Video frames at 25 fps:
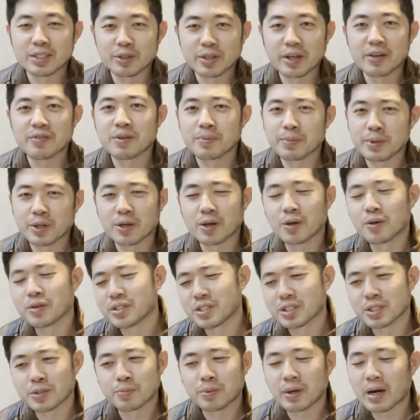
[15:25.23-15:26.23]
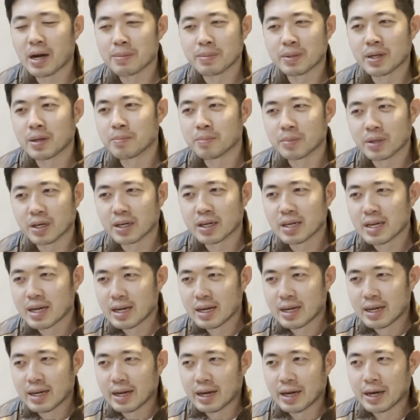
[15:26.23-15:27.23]
You give them your Ocean's Prime number,
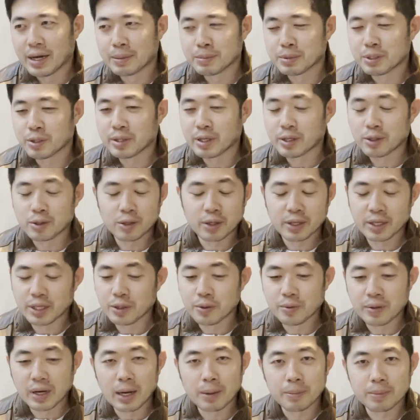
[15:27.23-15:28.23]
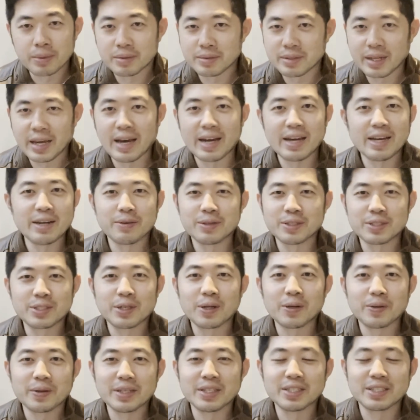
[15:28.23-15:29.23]
so they'll look you up. Yeah, it was
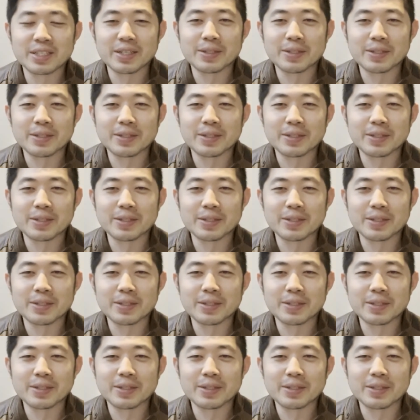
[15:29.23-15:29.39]
so easy.